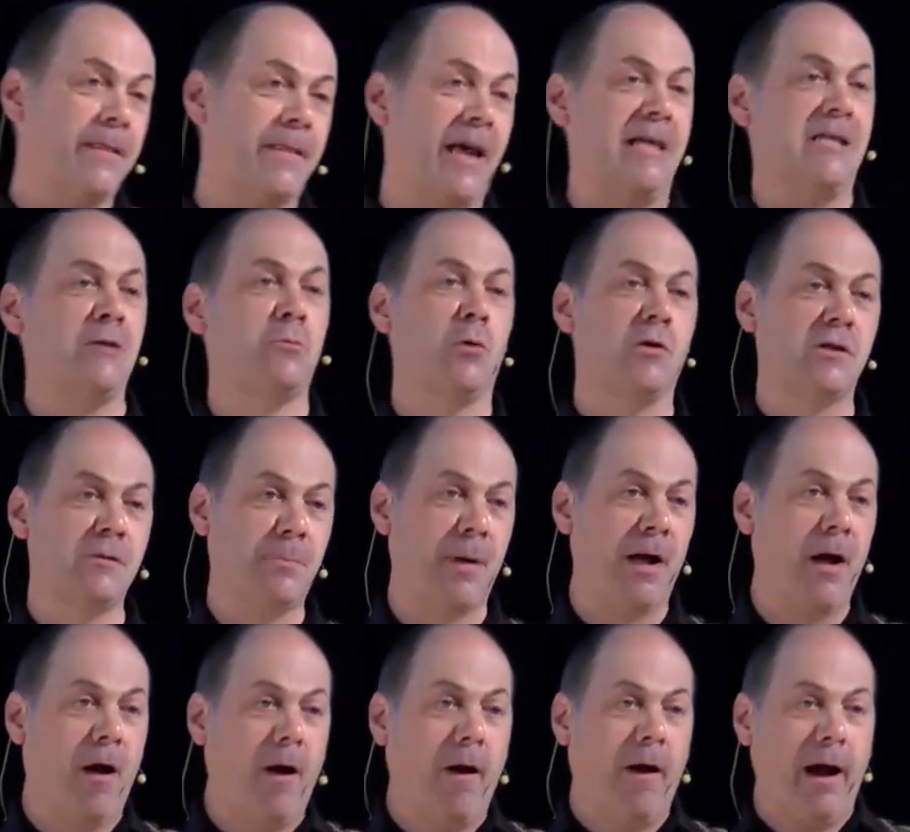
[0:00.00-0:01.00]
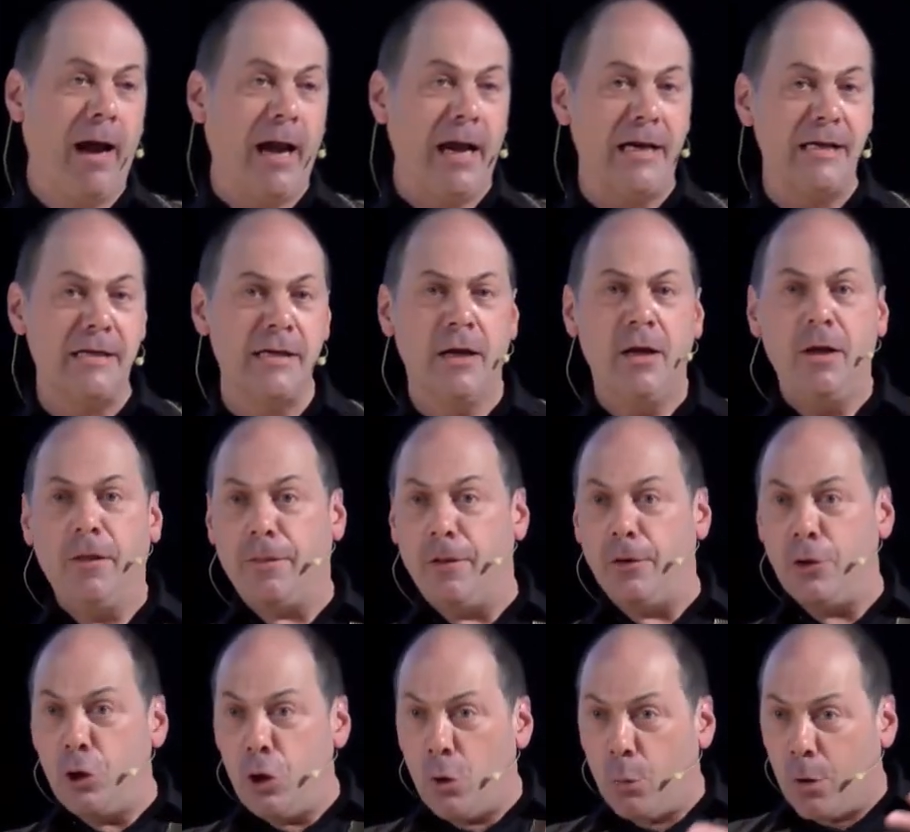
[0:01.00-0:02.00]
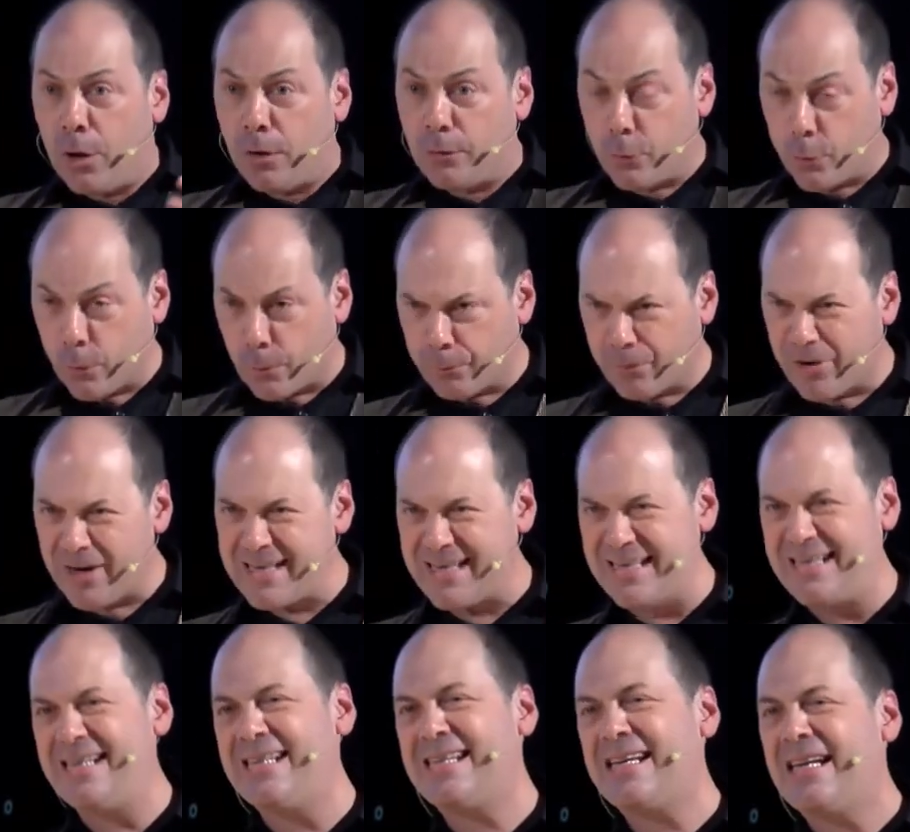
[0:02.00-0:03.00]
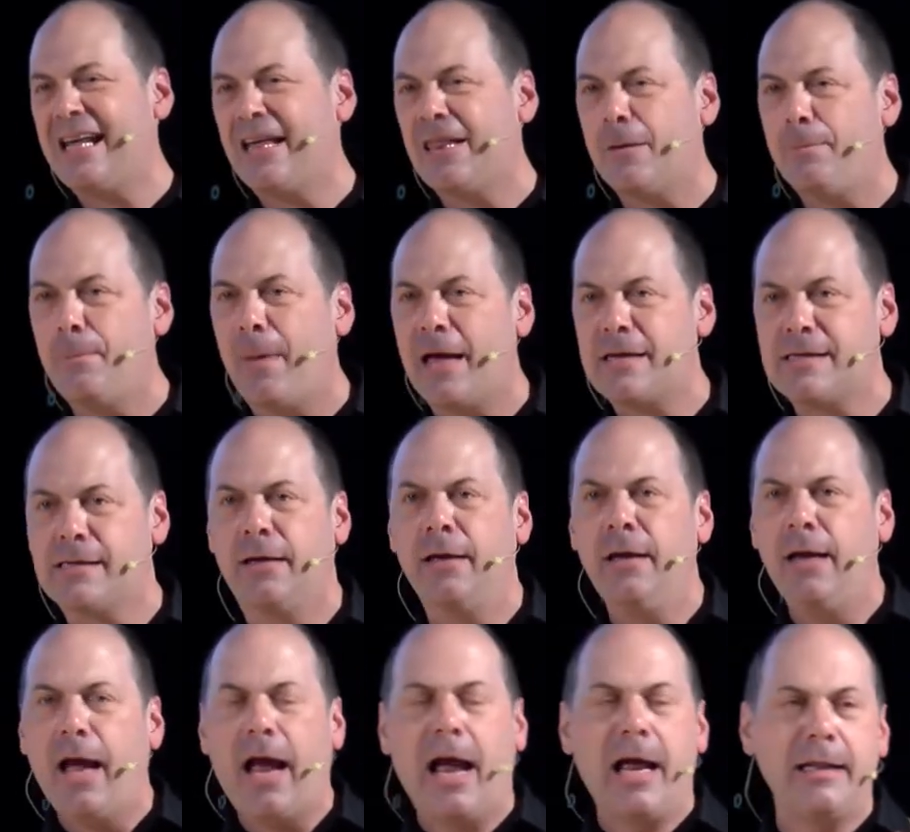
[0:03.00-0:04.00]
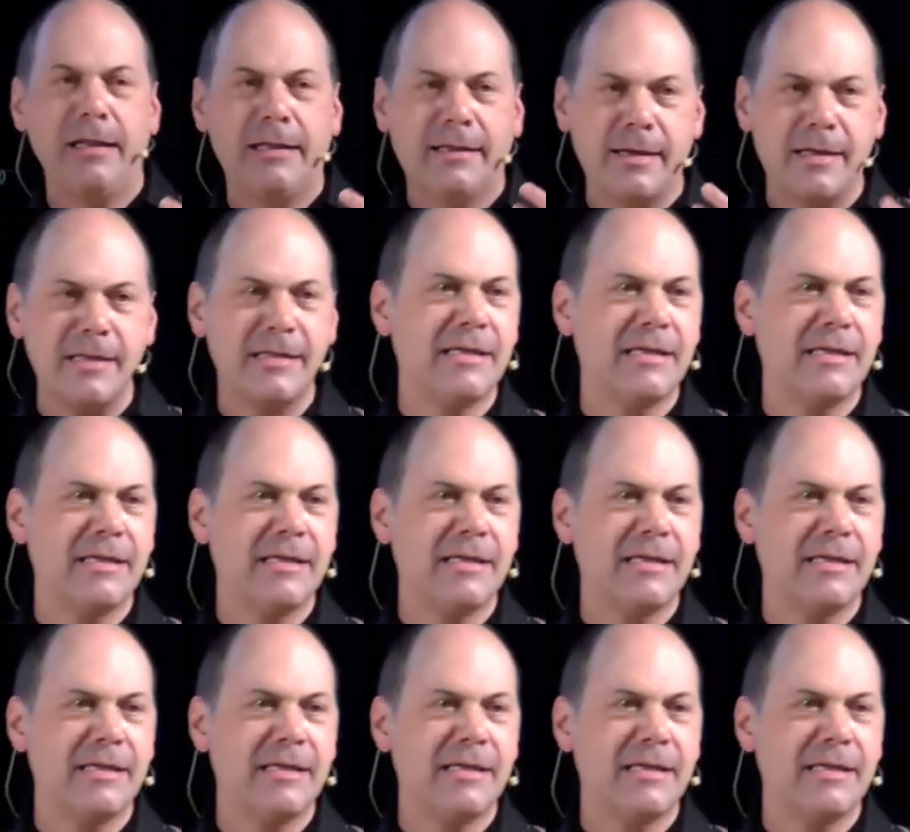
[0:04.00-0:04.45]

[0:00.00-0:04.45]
that's what's behind the New World Order project is another matter. And does